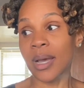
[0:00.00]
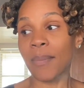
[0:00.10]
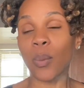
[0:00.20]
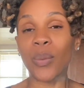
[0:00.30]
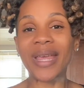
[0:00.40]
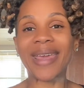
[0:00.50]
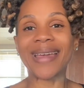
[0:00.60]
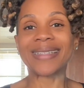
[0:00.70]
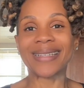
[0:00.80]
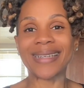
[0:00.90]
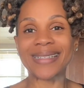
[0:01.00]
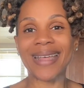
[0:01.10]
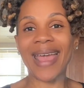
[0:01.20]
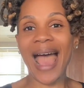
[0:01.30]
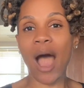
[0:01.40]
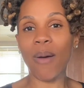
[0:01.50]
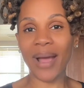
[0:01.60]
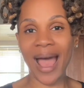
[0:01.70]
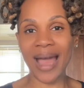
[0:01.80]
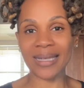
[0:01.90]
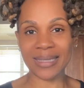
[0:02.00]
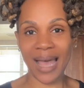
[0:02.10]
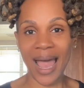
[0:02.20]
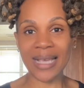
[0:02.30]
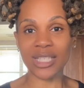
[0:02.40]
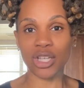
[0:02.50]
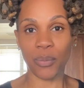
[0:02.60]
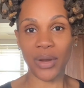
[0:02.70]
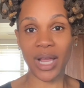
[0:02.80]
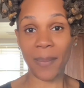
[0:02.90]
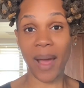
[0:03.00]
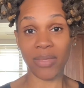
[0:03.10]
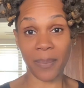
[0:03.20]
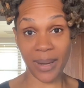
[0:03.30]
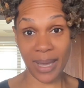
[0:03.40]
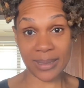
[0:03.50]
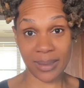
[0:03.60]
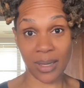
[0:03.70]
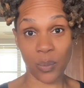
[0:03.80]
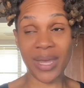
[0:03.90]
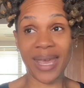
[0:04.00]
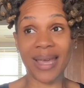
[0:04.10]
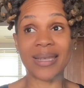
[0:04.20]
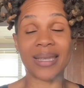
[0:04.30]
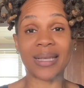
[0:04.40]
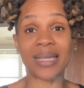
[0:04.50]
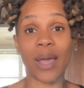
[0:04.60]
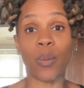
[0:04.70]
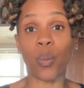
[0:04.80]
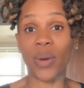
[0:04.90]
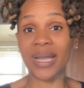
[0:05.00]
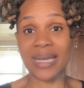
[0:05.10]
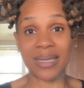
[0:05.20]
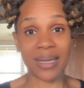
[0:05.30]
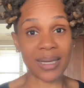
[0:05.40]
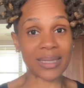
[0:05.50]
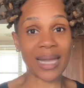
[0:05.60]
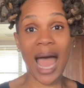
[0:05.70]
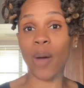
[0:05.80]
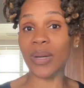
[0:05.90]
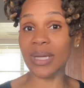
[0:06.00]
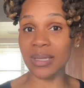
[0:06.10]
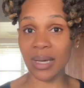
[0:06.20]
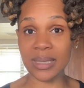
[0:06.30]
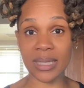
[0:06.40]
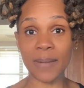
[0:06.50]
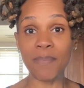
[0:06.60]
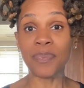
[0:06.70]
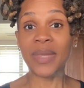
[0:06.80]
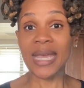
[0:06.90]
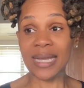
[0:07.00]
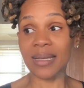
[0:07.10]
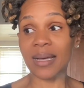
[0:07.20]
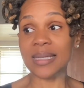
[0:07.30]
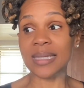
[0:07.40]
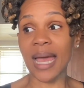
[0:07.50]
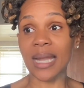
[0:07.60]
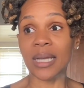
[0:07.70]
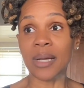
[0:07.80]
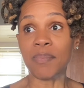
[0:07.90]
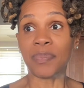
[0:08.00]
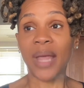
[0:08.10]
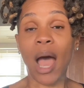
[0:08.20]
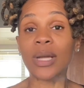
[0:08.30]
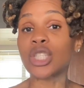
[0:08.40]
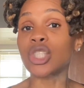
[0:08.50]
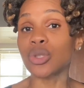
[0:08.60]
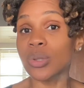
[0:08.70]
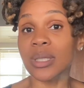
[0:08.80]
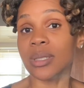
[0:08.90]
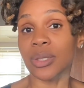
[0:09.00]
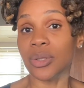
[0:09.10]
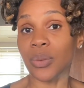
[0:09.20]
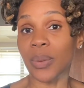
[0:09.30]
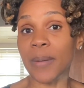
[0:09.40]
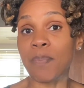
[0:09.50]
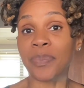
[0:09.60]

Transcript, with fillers: But we can't dictate how God decides to bring about the blessing. We can't dictate when he does it, how he does it. He does that how he chooses to do it.